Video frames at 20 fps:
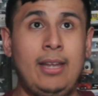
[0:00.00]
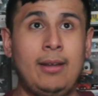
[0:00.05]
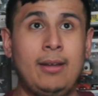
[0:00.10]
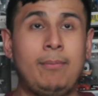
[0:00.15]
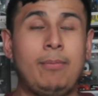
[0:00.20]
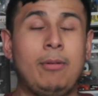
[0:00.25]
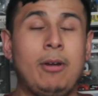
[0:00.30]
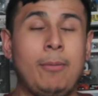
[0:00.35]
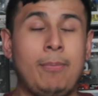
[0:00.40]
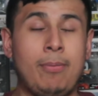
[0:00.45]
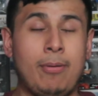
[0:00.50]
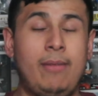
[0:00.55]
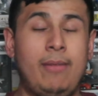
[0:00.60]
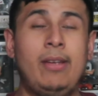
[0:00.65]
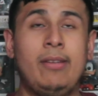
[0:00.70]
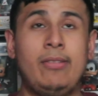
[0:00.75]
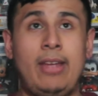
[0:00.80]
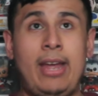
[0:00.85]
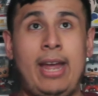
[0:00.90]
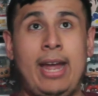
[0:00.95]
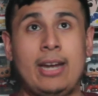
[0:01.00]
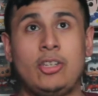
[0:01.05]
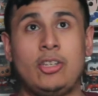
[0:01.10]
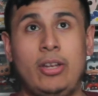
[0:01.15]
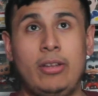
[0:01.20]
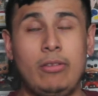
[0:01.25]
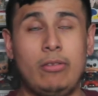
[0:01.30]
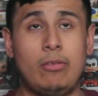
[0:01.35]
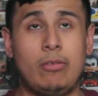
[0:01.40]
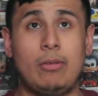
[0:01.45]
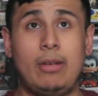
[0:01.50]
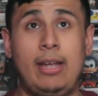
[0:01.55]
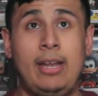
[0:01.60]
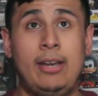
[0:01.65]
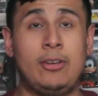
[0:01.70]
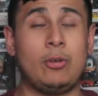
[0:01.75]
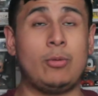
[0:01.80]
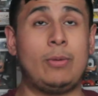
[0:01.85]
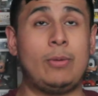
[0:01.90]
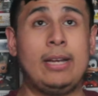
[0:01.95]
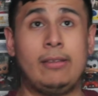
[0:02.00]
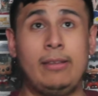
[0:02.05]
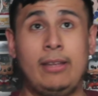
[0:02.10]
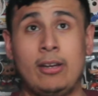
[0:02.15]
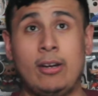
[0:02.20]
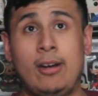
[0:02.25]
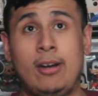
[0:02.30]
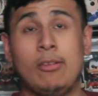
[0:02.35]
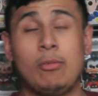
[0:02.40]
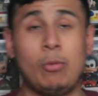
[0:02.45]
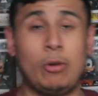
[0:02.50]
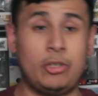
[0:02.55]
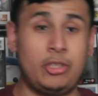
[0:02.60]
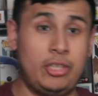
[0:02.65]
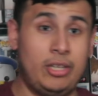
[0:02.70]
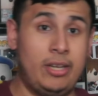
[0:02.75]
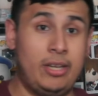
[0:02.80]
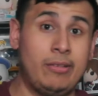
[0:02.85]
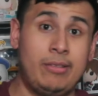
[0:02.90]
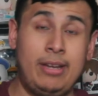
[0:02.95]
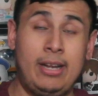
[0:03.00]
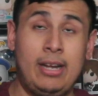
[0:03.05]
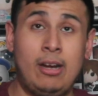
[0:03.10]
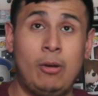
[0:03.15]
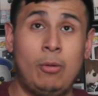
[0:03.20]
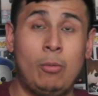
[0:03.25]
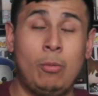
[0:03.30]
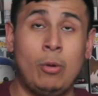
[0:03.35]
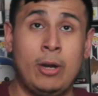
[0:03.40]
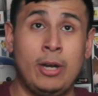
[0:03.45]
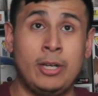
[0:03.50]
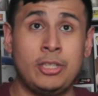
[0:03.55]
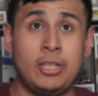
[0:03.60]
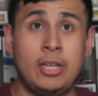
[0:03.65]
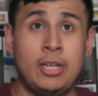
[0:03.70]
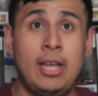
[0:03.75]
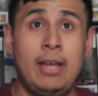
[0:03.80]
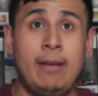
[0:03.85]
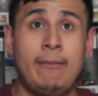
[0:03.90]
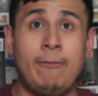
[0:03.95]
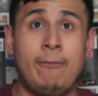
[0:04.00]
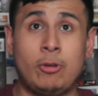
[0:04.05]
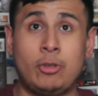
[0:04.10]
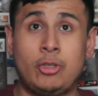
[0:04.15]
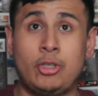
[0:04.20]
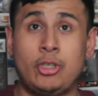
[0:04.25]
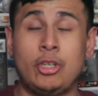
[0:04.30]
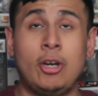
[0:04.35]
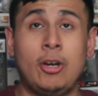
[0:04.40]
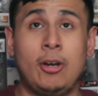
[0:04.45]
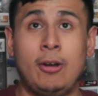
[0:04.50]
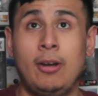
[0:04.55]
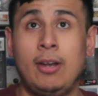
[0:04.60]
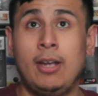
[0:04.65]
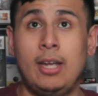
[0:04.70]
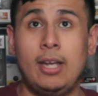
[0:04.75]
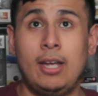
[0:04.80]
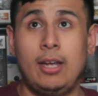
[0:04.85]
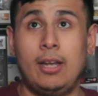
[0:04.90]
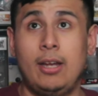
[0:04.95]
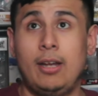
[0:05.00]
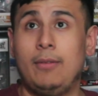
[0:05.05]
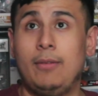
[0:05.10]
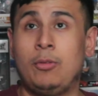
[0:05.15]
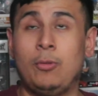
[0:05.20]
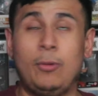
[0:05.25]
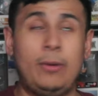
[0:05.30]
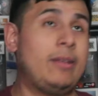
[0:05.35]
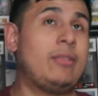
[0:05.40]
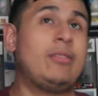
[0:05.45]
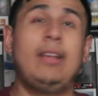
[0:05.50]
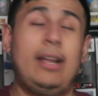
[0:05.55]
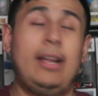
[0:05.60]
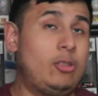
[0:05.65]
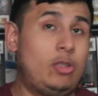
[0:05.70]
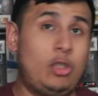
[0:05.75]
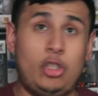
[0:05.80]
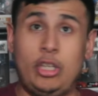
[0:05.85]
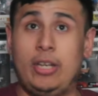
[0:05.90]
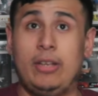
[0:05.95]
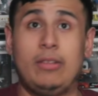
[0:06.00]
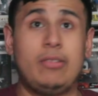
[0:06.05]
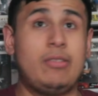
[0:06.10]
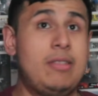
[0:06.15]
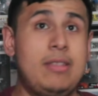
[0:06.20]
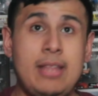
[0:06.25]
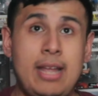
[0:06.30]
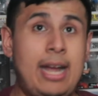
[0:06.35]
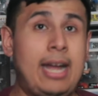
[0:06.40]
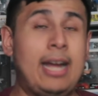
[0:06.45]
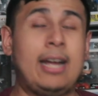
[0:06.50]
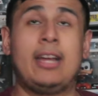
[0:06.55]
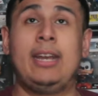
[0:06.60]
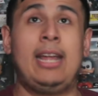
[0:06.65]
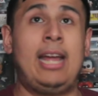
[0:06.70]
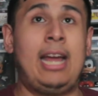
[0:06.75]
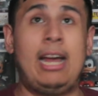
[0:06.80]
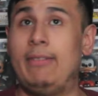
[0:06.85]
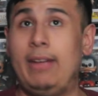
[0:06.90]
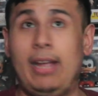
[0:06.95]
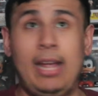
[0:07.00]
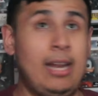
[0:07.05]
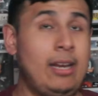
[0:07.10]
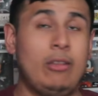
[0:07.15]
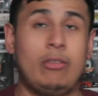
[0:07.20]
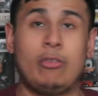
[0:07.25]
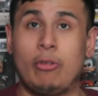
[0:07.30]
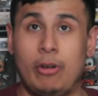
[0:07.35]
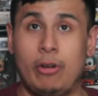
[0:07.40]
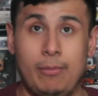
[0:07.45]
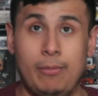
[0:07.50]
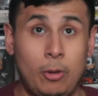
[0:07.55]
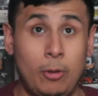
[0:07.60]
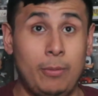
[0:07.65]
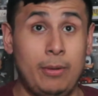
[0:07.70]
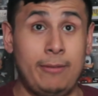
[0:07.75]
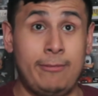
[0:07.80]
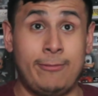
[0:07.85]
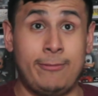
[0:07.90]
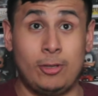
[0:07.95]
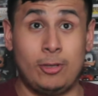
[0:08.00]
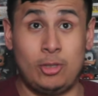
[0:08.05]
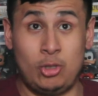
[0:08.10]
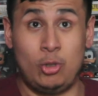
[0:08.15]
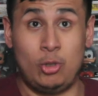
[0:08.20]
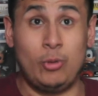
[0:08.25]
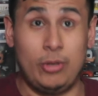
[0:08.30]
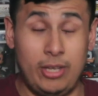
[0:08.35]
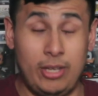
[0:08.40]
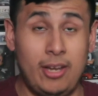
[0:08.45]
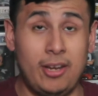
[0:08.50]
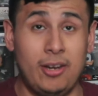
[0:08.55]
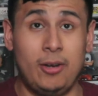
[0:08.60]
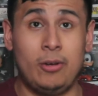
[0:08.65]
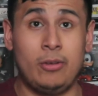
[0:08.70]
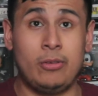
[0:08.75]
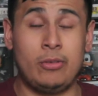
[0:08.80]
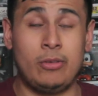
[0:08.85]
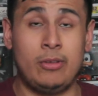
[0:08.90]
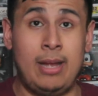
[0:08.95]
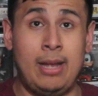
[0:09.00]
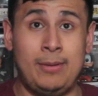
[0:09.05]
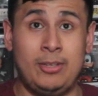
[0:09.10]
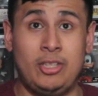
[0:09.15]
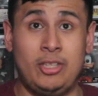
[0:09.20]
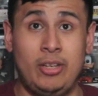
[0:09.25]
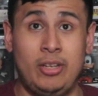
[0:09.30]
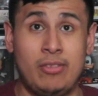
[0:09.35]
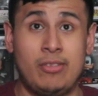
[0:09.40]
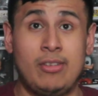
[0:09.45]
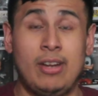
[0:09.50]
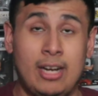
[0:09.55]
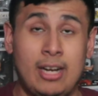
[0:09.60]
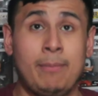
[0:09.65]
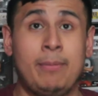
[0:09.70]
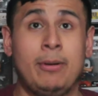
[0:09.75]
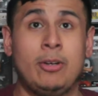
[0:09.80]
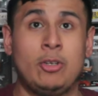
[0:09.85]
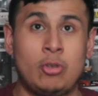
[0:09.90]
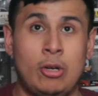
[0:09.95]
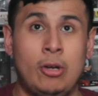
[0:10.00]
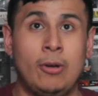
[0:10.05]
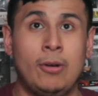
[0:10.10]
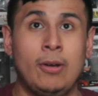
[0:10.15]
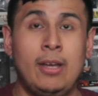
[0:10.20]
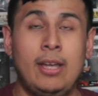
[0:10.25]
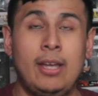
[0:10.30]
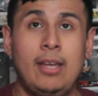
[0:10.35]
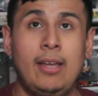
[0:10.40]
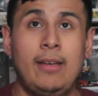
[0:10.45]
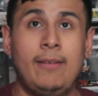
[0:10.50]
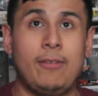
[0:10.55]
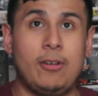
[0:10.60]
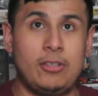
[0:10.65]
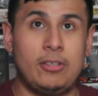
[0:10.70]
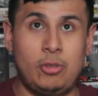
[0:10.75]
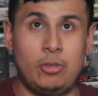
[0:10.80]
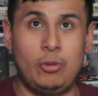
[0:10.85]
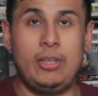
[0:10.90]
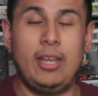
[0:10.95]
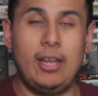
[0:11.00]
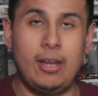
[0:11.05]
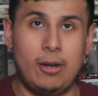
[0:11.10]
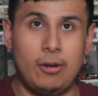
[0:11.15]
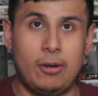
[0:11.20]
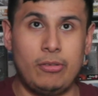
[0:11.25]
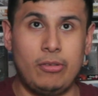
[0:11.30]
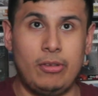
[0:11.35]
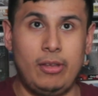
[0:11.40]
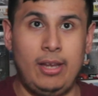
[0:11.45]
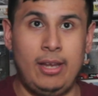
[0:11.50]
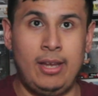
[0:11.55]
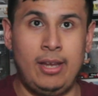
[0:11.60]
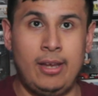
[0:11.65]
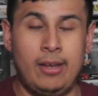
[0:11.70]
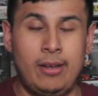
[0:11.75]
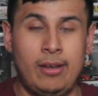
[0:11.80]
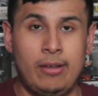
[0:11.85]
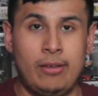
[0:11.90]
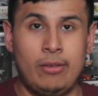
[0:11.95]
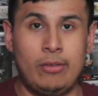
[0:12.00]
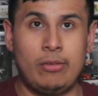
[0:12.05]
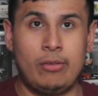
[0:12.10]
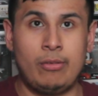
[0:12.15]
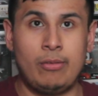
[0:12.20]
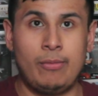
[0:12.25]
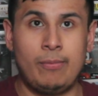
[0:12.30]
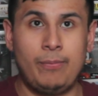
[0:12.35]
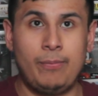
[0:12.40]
her previous actions indirectly caused where she is now, where, for sure, to an extent, she's not going to have any sort of movement for 2 years. So that means she's stuck on patrol for 2 years is,